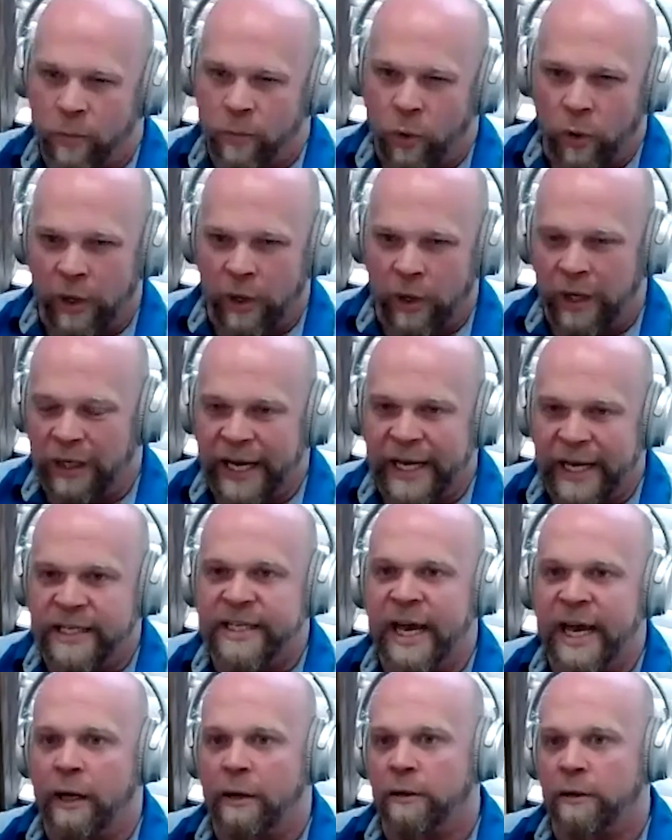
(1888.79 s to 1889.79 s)
more or
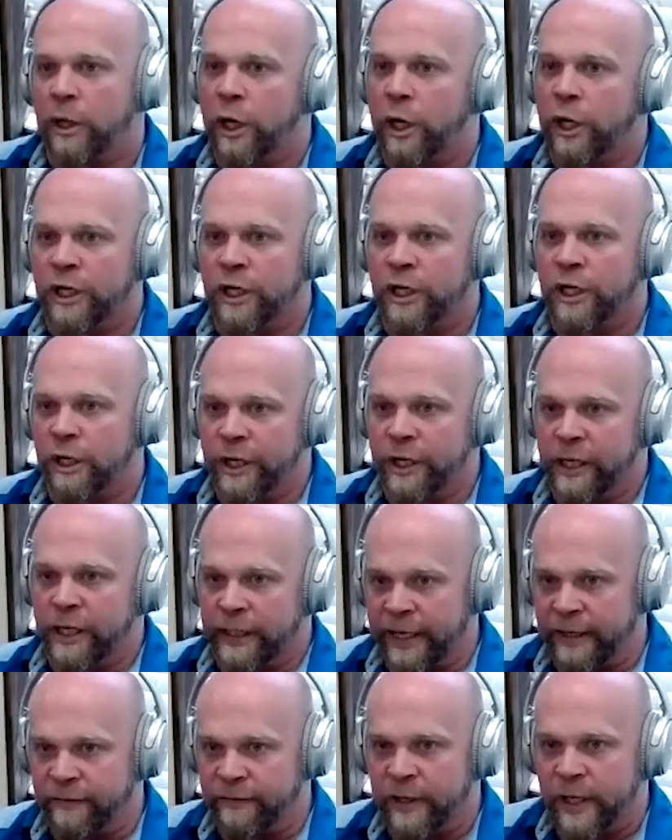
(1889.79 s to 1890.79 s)
less how long you're going
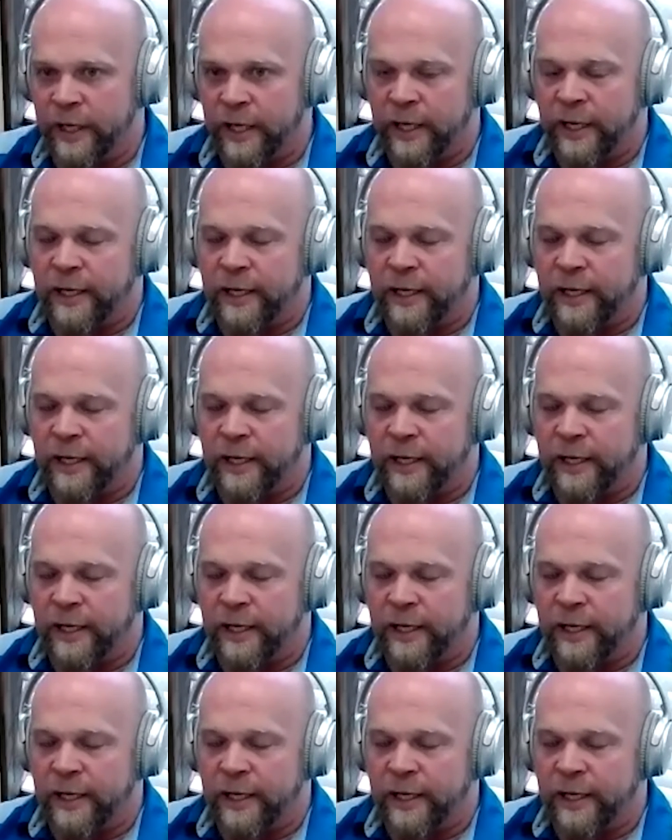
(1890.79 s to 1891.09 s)
to live.